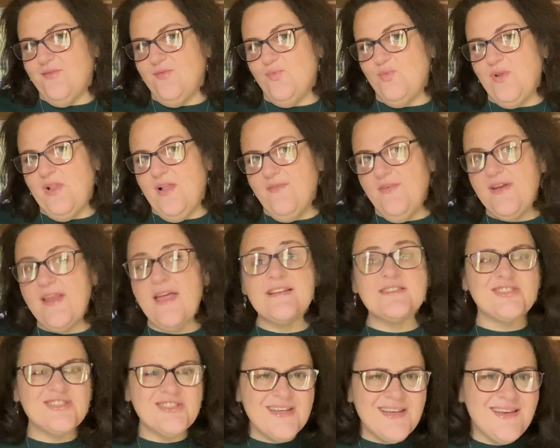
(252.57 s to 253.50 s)
we love it.
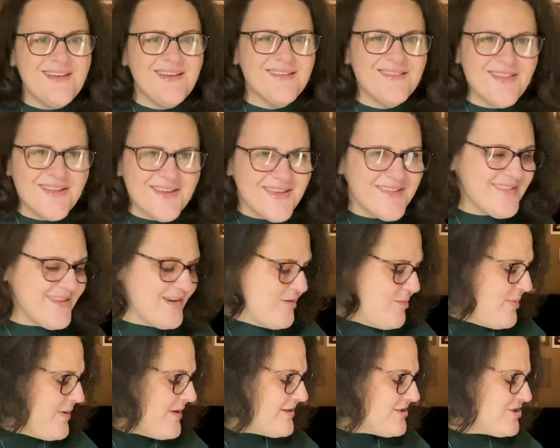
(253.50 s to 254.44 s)
And she, lucky son
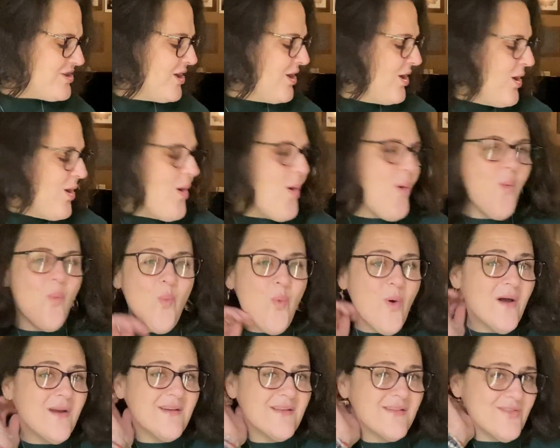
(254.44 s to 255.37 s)
of a bitch,
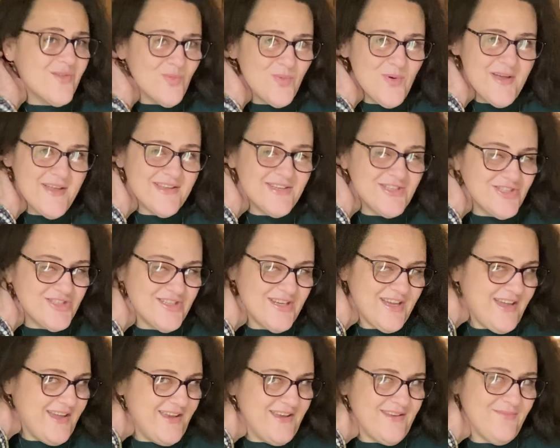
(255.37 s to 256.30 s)
won a Switch
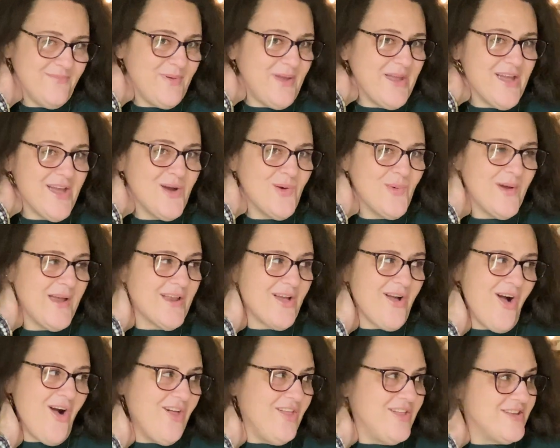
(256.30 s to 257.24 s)
at bingo at
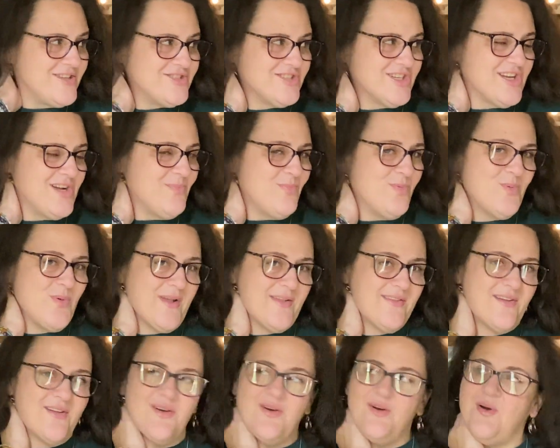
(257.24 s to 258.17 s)
college a couple
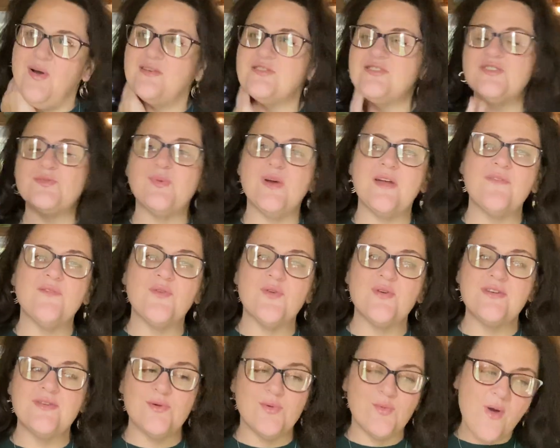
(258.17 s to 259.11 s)
weeks ago, and she's waiting for
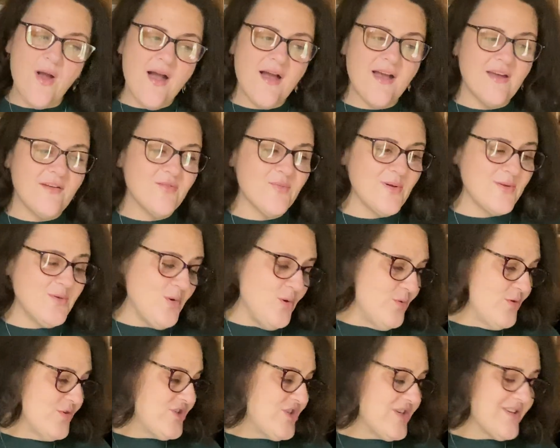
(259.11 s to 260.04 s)
it to arrive. So I
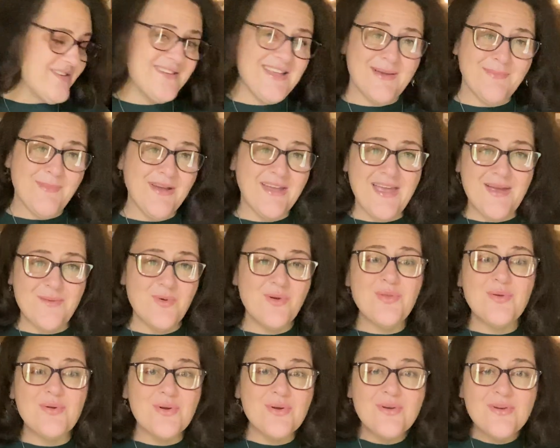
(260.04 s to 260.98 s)
told her she could just take my game
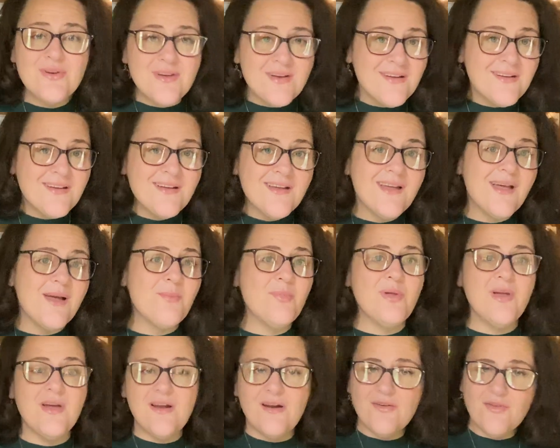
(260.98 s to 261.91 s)
with her and
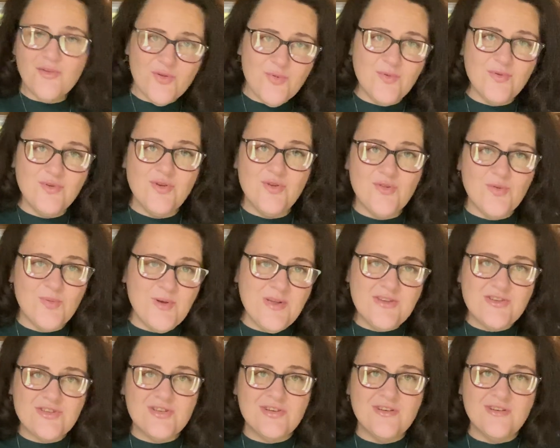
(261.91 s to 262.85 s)
play it on her new
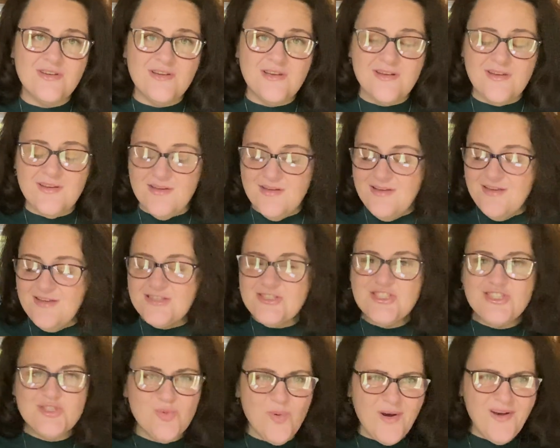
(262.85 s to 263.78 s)
Switch.
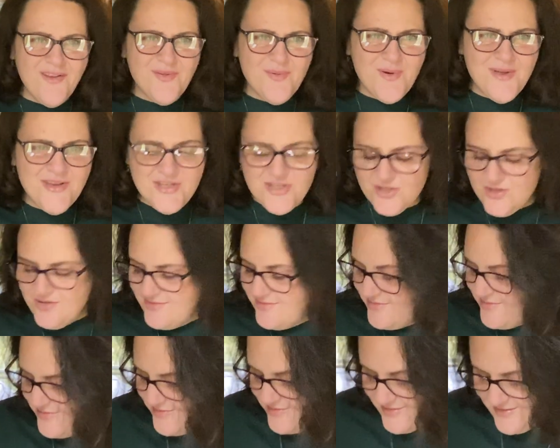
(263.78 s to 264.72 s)
She won a Switch.
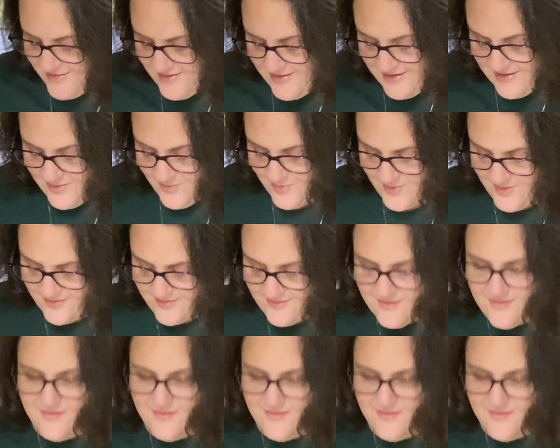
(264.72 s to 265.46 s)
Anyways,